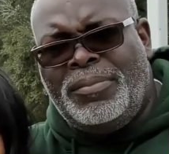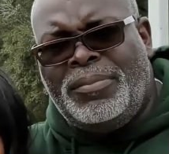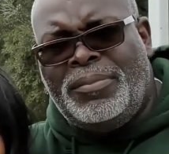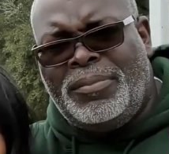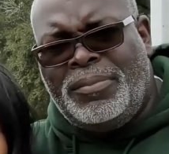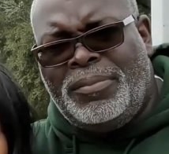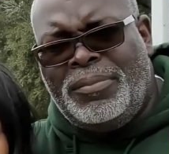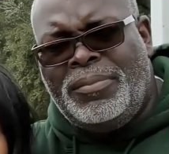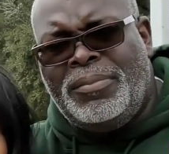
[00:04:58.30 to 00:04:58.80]

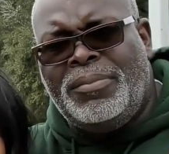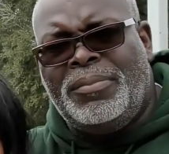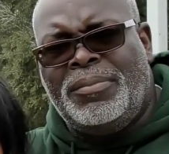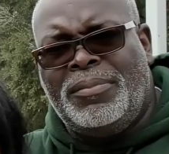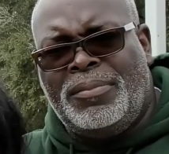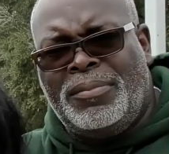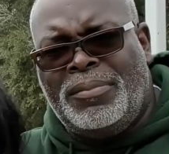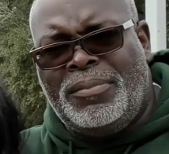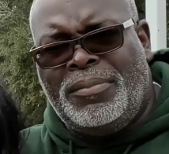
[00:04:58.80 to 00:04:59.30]

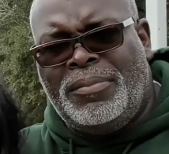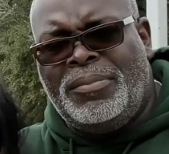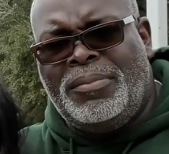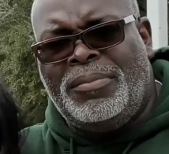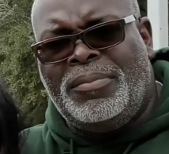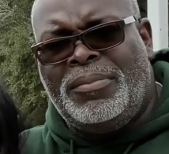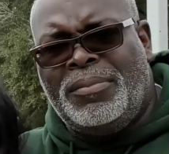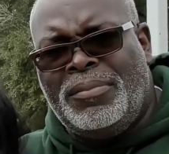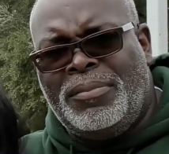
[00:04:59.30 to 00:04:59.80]

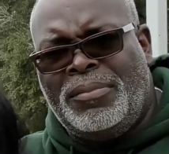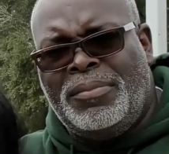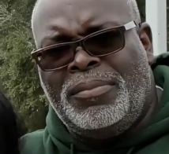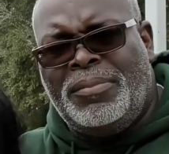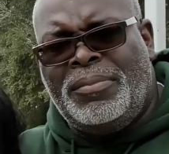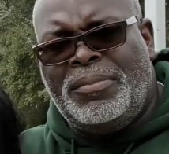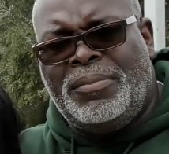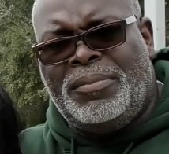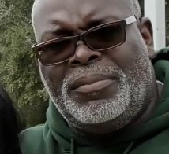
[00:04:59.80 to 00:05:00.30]

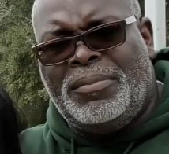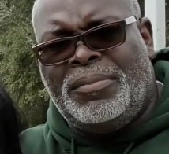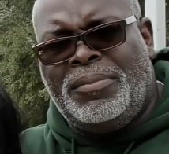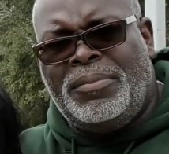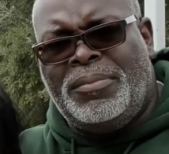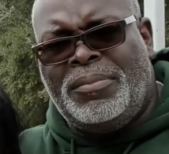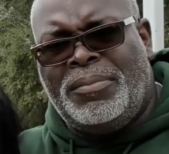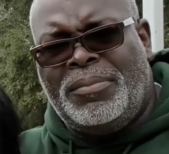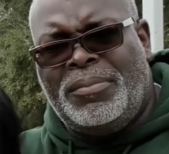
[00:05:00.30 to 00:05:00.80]

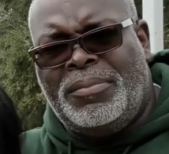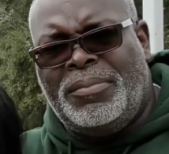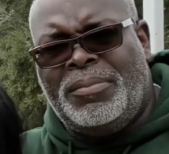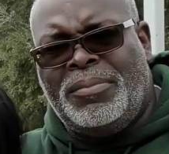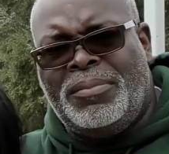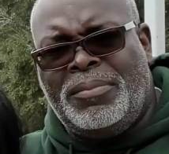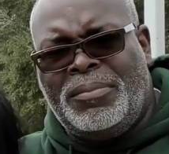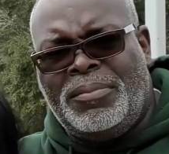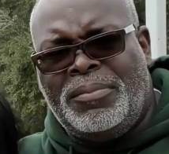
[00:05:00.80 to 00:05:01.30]

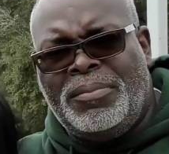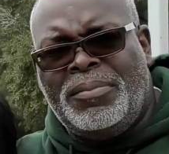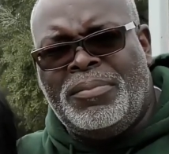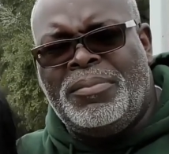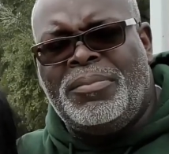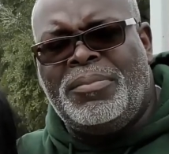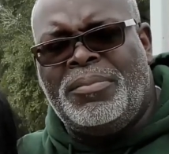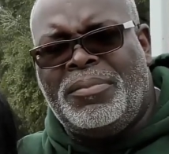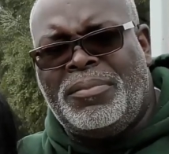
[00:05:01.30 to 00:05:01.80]

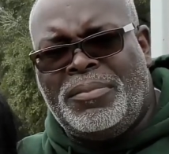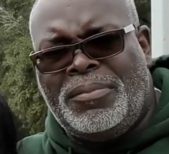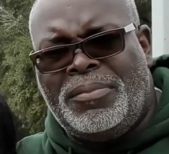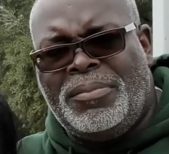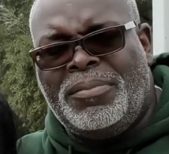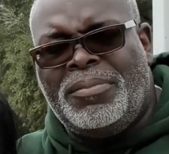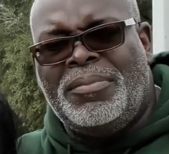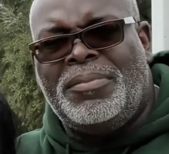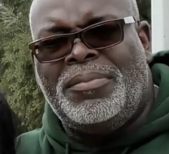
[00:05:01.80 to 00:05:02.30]

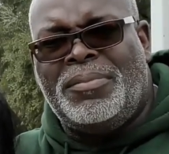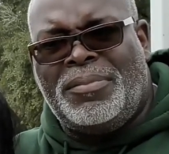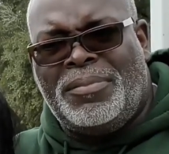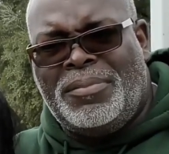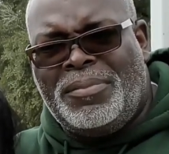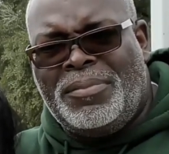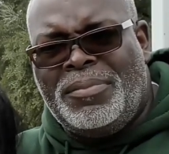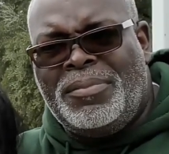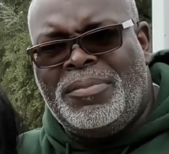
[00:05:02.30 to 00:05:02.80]

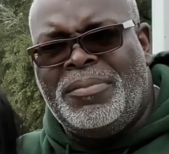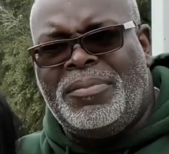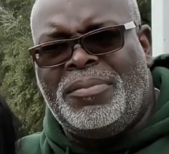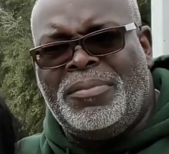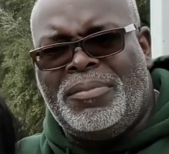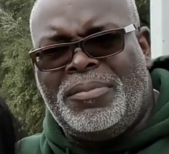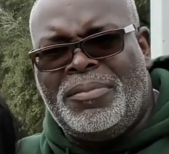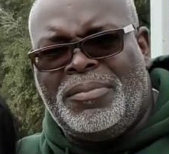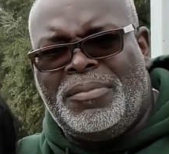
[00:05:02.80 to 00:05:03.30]

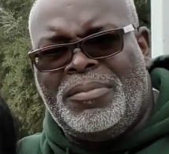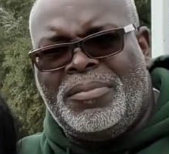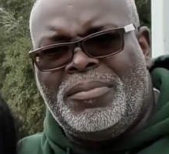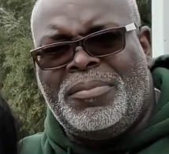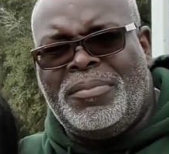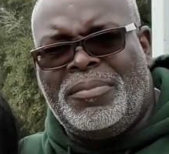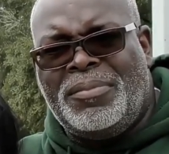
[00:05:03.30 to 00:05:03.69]
No words are spoken by the person on screen.